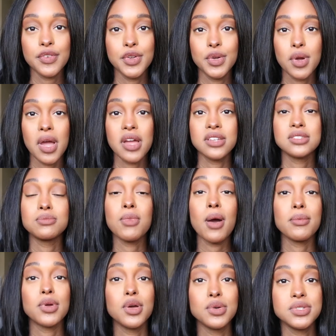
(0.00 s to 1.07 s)
for you guys,
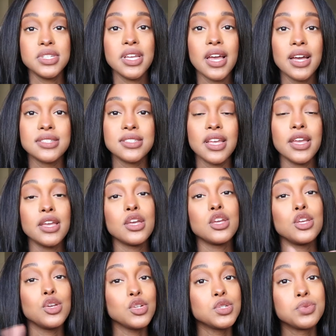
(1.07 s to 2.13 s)
Mom Cozy has a
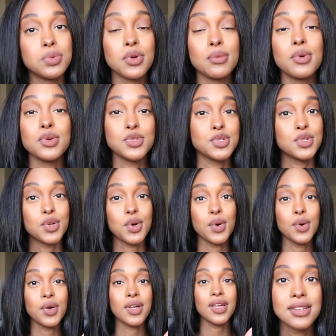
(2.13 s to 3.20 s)
huge
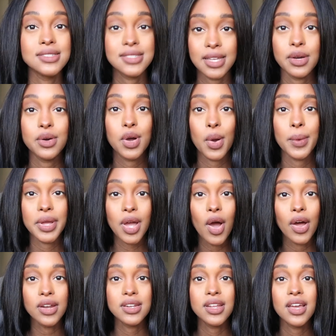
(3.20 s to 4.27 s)
promotional sale going
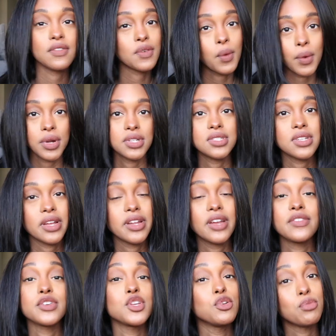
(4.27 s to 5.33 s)
on. Of course, I
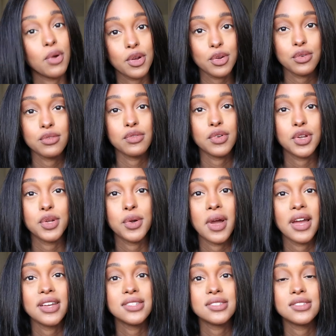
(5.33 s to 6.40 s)
have a coupon code for you
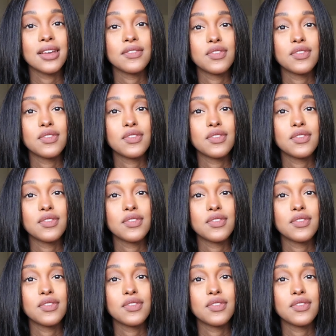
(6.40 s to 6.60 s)
guys.